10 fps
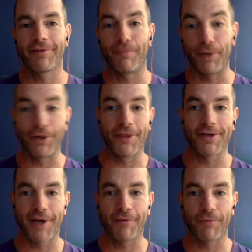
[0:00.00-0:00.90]
to build the
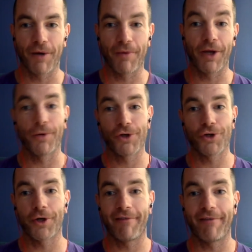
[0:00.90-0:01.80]
software we always
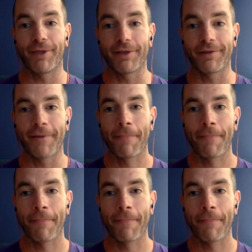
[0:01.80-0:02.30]
should have built.